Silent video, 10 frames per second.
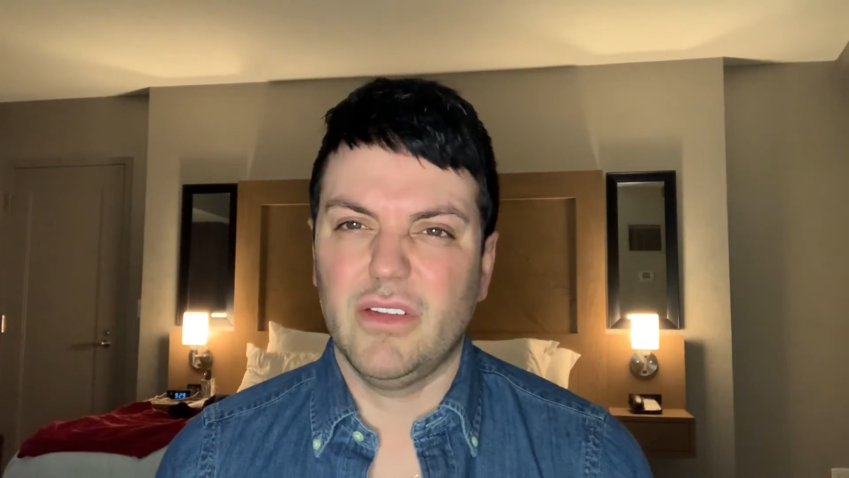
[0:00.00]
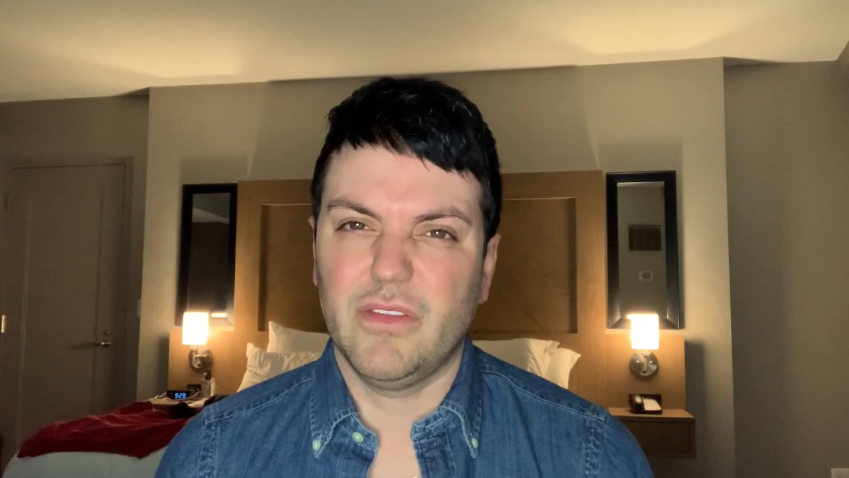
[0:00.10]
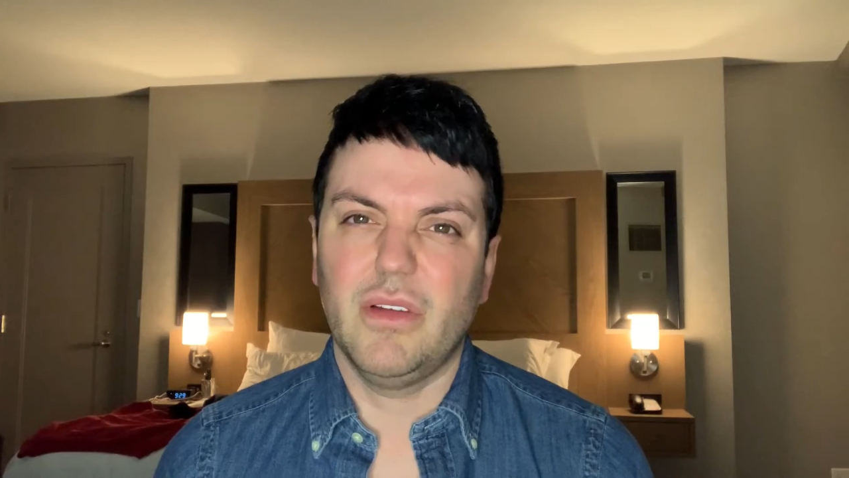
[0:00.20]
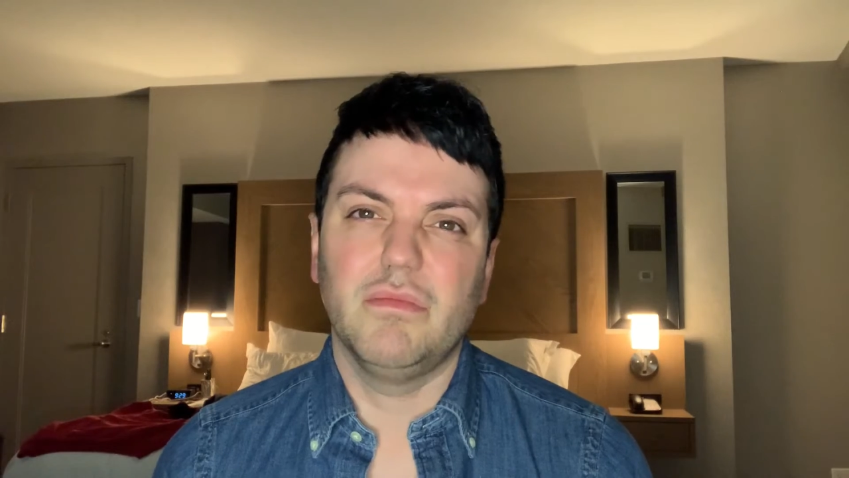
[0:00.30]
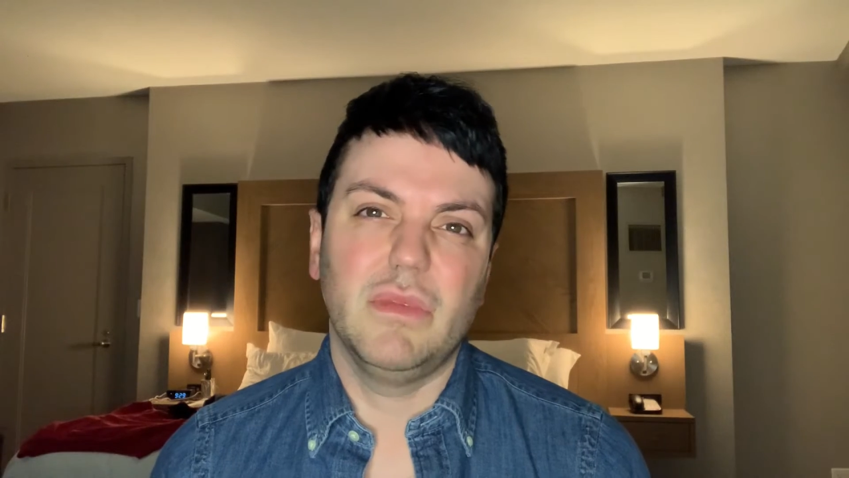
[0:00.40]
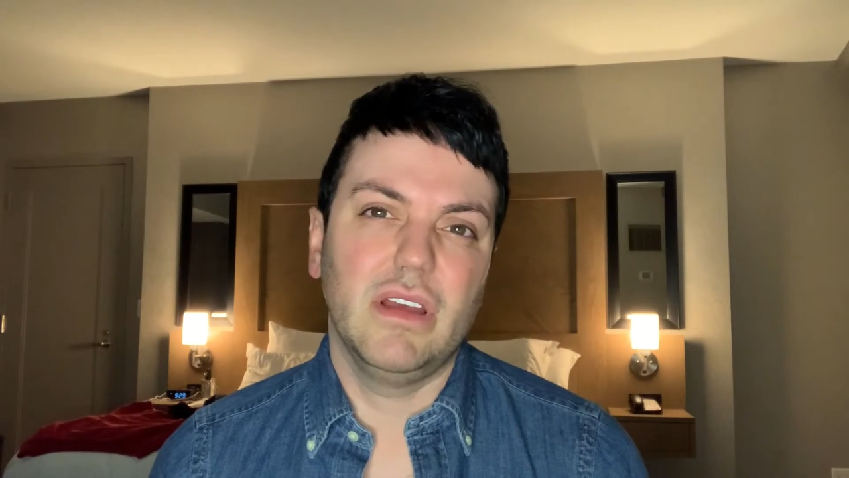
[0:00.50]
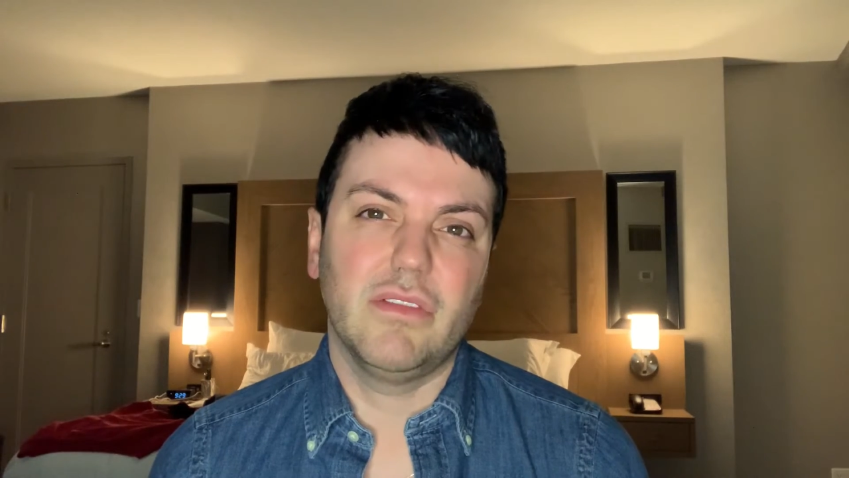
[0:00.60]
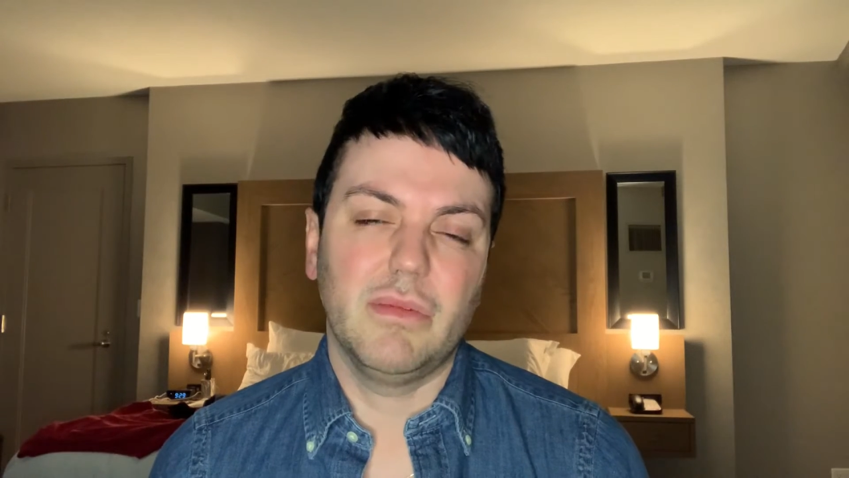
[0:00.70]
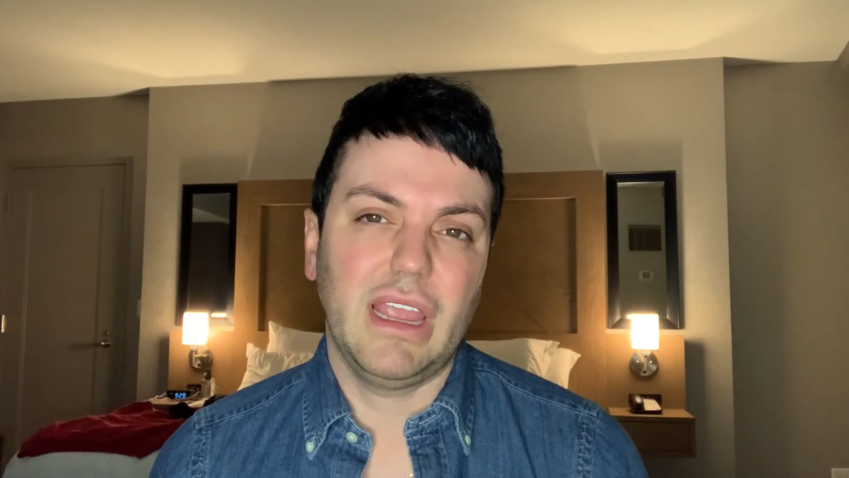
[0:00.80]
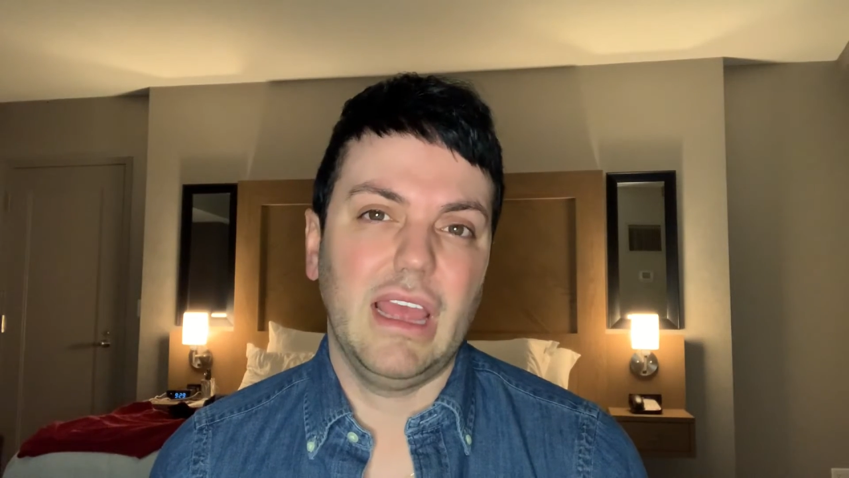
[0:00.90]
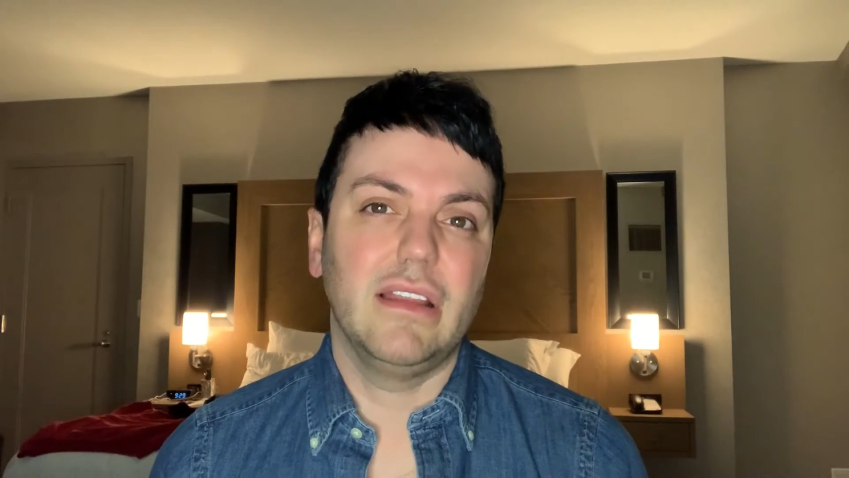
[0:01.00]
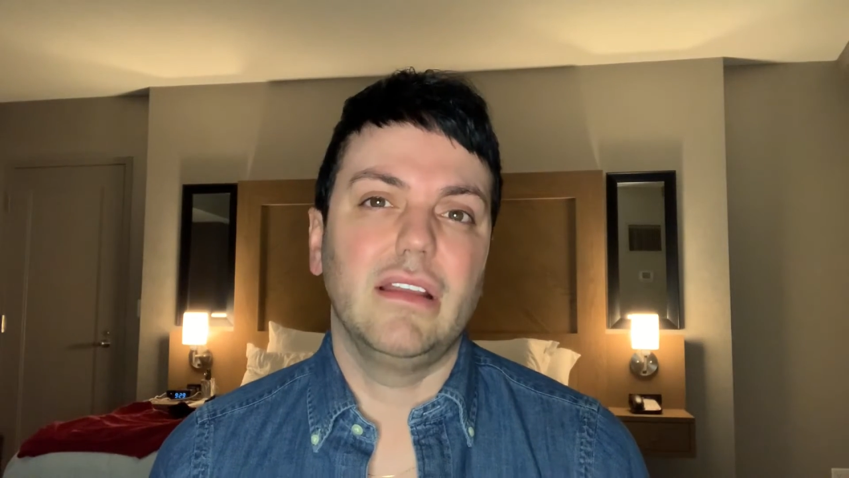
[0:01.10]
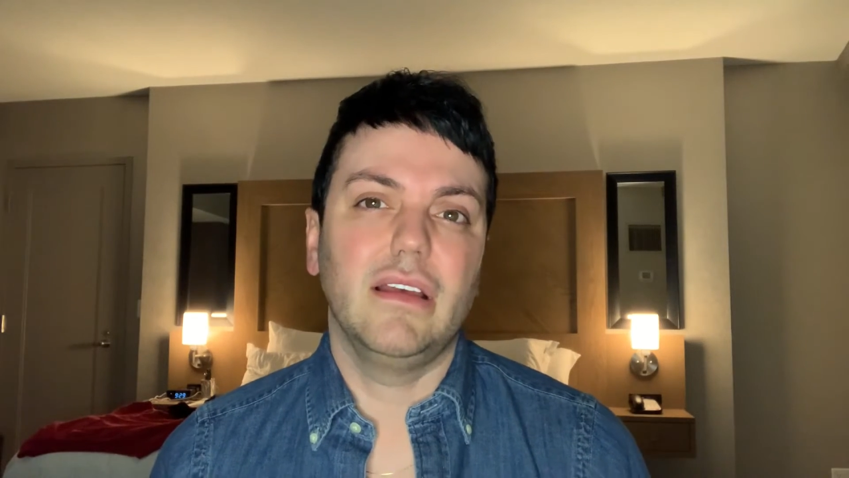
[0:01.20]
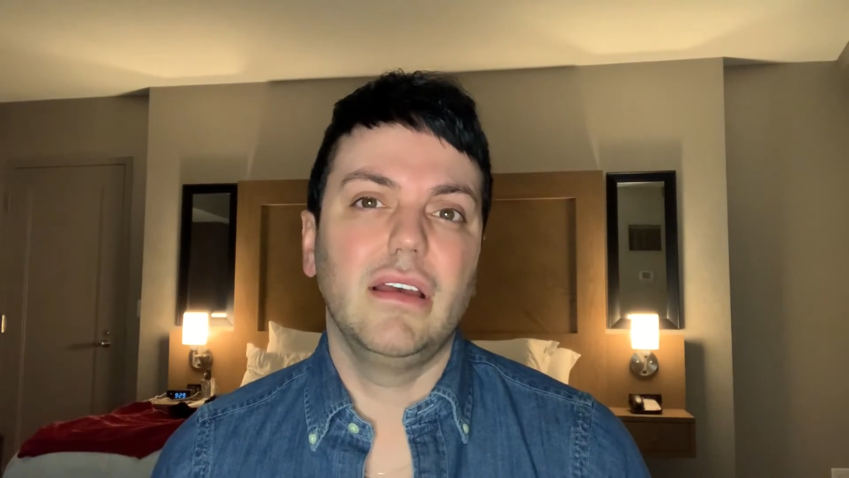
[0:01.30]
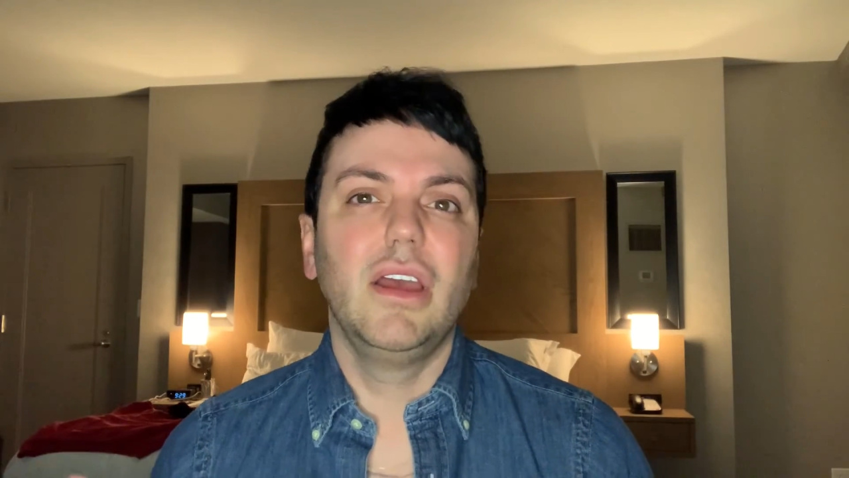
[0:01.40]
you're from
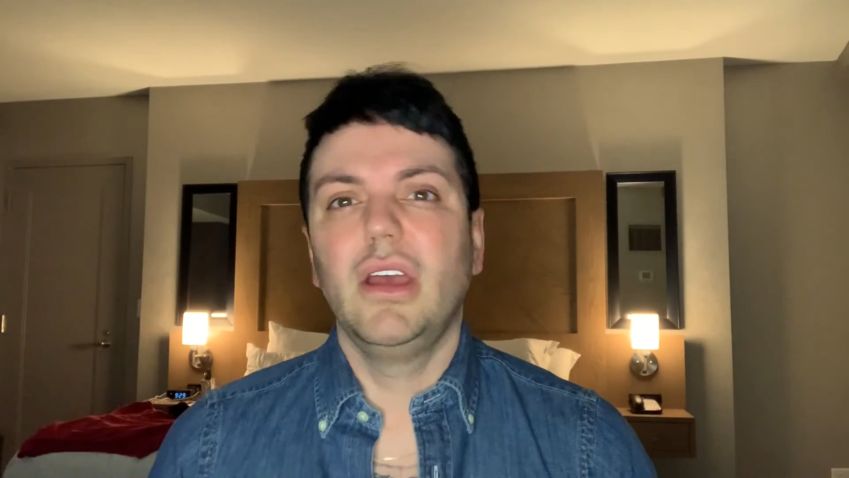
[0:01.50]
Canada,